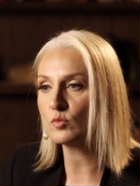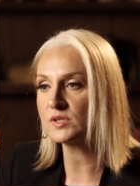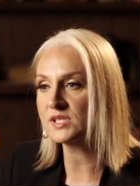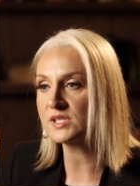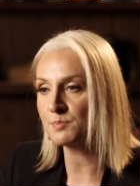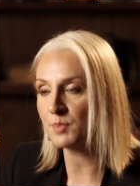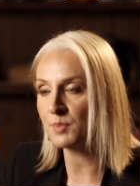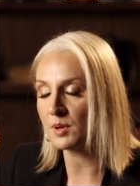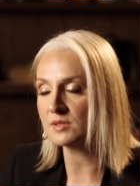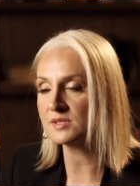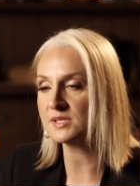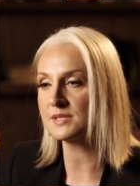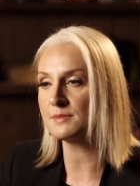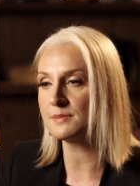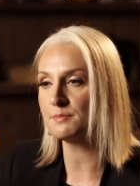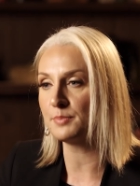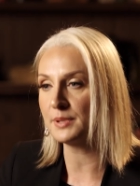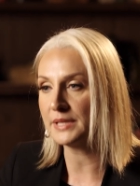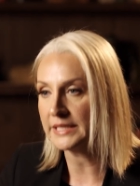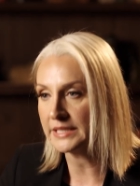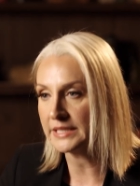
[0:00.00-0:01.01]

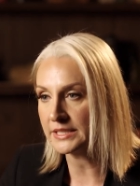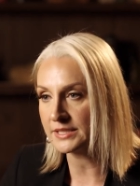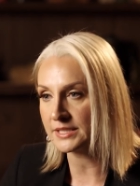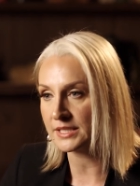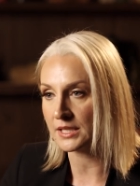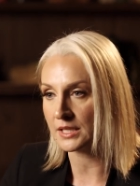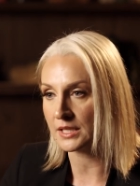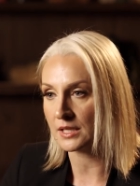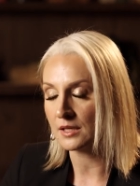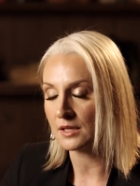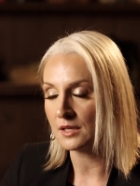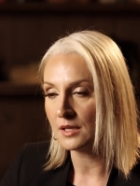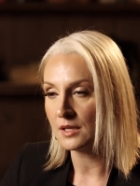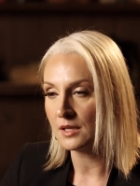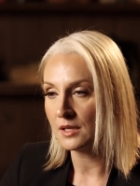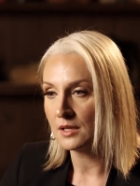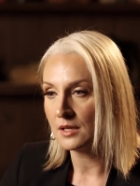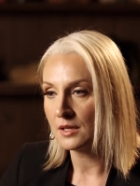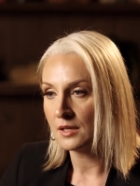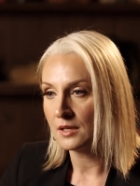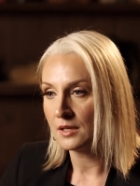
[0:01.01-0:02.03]
responsibility
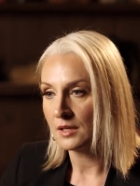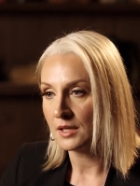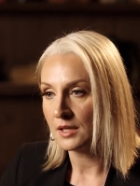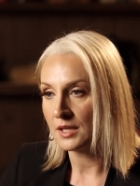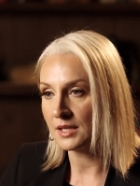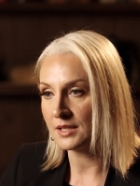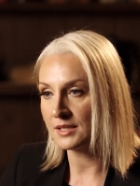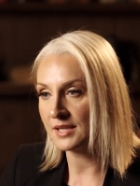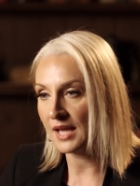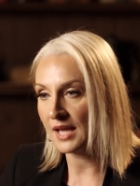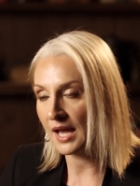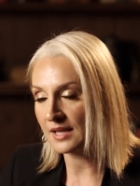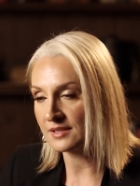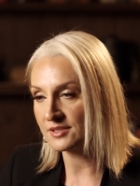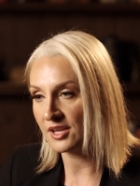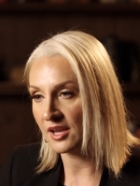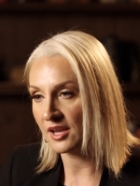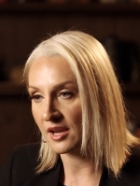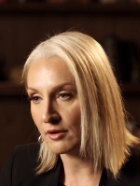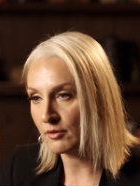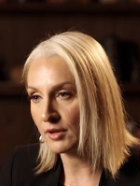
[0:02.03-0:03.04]
in
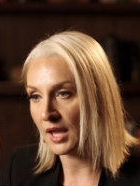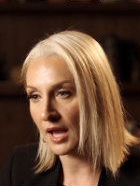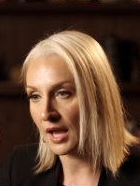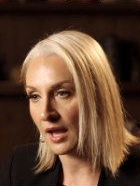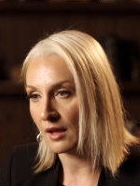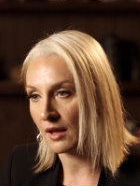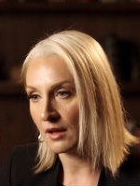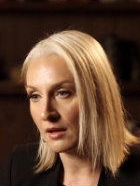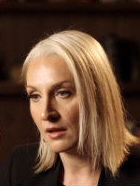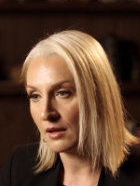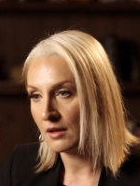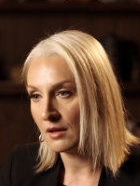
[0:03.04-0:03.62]
that area?